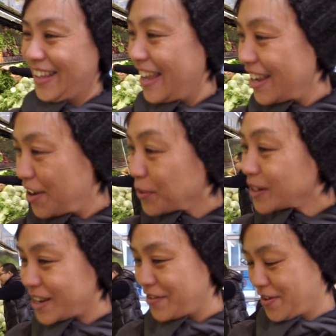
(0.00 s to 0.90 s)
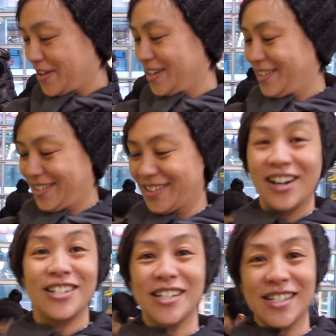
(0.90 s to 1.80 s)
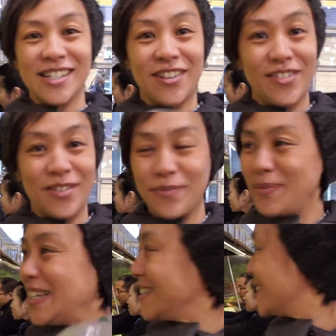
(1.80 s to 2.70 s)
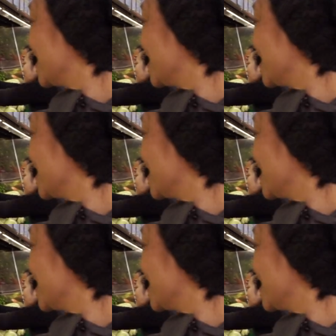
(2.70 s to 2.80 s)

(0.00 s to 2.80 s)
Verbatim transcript: Hey, it works everywhere, not just meat.